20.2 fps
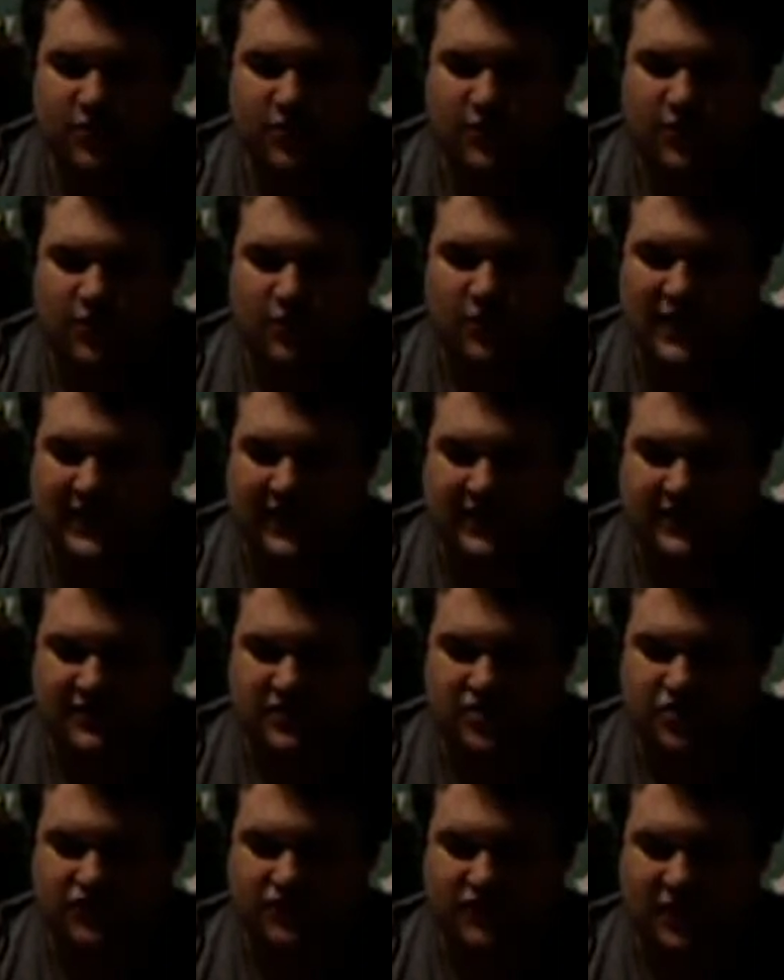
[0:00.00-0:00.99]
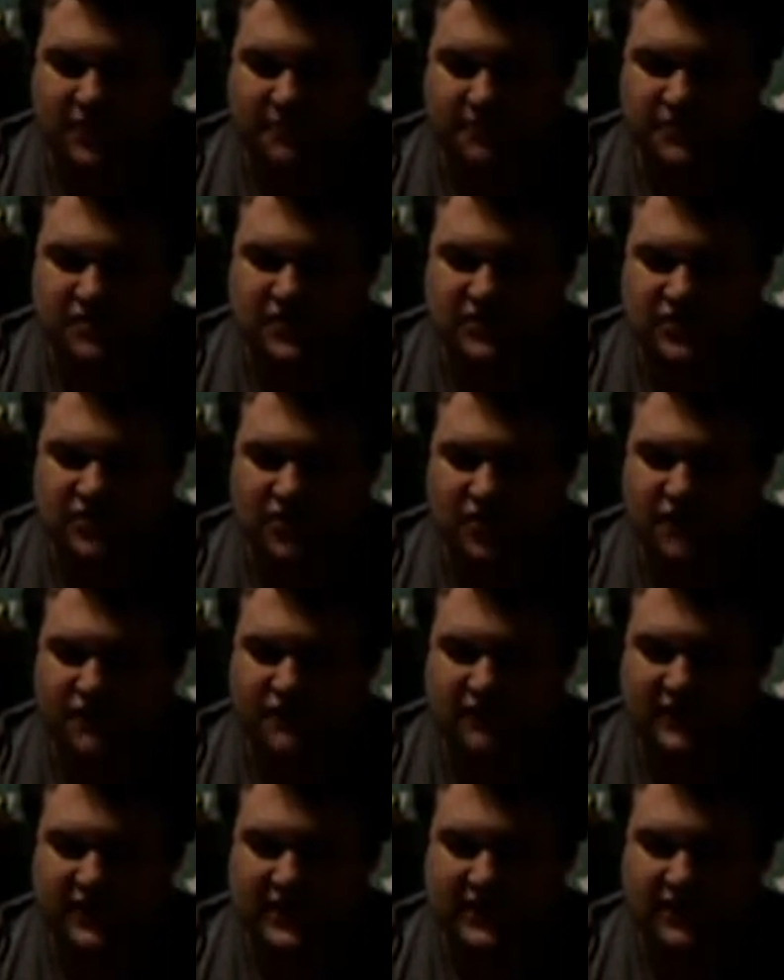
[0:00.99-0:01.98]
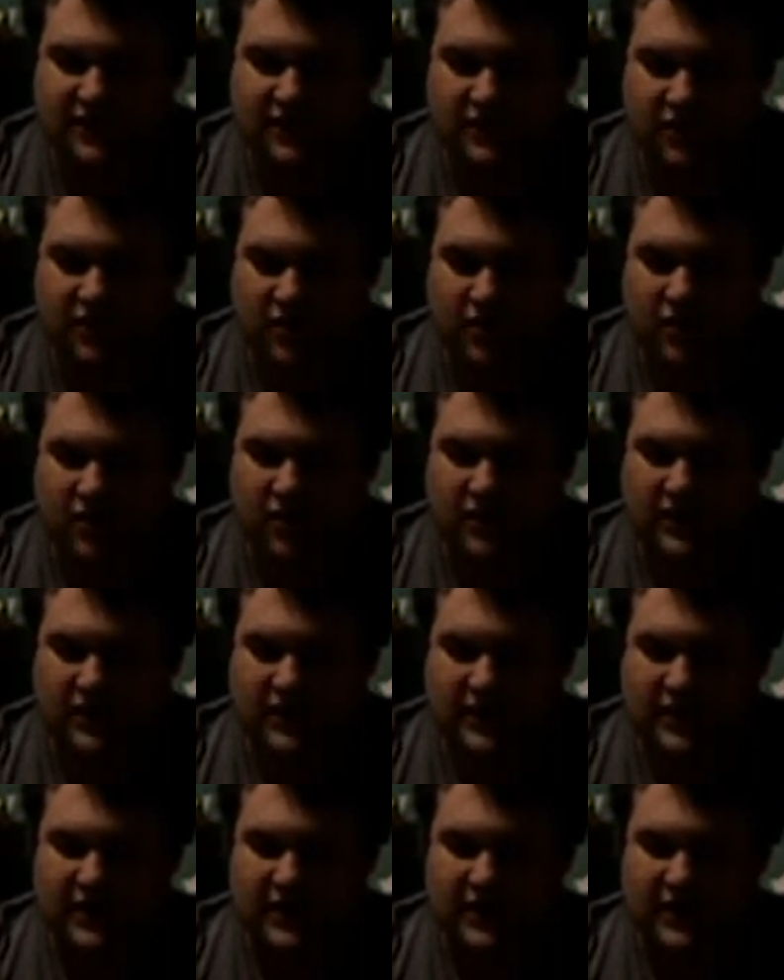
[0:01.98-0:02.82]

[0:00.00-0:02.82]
Through the Wreckage from Served Like a Girl,